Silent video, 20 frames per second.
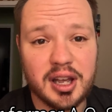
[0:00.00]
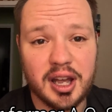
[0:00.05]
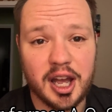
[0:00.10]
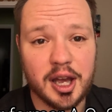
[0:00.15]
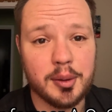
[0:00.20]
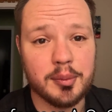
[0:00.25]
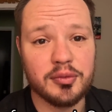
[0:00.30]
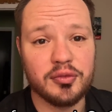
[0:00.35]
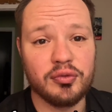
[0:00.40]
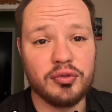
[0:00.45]

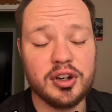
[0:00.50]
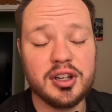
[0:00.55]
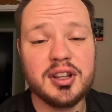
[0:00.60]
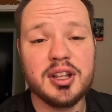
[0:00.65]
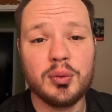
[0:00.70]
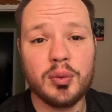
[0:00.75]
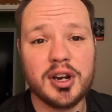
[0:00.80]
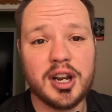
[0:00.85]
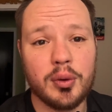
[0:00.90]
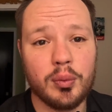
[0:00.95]

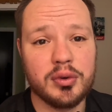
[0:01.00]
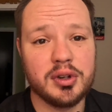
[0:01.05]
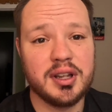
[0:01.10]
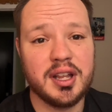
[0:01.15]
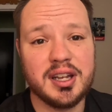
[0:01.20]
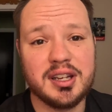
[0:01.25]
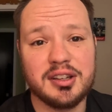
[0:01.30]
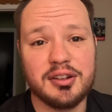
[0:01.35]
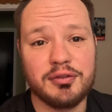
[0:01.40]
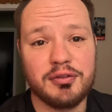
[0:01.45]
Really what I would
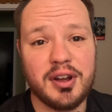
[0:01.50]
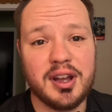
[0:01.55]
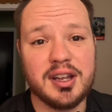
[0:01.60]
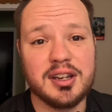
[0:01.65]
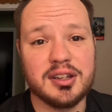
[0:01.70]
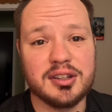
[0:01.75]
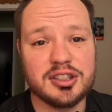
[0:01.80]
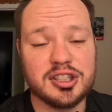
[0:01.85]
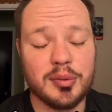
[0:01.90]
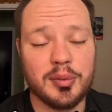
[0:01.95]
like to
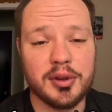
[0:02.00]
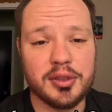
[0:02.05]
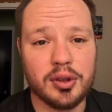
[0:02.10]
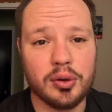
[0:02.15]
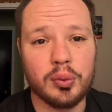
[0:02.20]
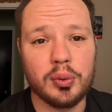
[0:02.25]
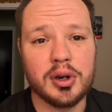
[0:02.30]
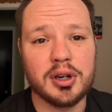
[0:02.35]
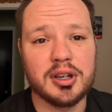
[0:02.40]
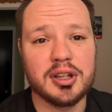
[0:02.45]
find is someone
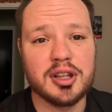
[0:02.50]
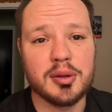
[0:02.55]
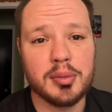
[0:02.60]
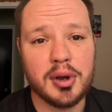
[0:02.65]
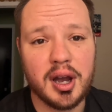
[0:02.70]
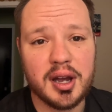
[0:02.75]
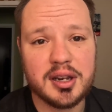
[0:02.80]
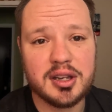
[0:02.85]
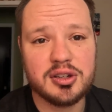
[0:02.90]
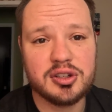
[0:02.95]
that worked in the
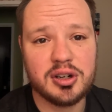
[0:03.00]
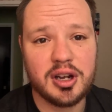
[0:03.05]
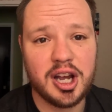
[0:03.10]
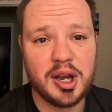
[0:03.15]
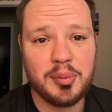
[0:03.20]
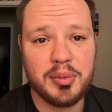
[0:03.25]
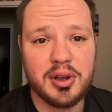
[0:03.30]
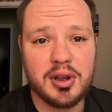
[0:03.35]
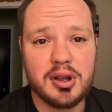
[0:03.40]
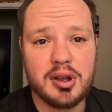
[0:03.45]
body
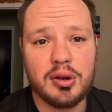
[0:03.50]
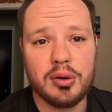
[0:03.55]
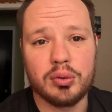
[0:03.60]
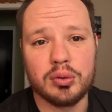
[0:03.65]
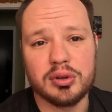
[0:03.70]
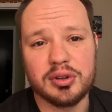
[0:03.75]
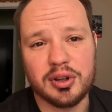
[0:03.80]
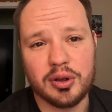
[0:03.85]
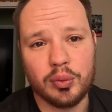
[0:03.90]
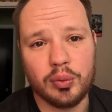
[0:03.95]
shop
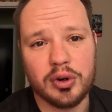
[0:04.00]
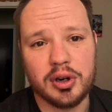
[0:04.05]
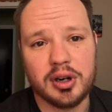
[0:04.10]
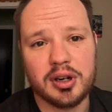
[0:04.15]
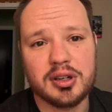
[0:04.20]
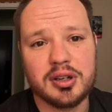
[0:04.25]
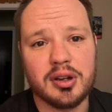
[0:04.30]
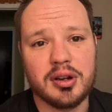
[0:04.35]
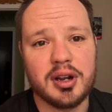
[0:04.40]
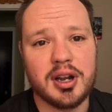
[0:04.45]
or that
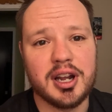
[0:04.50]
worked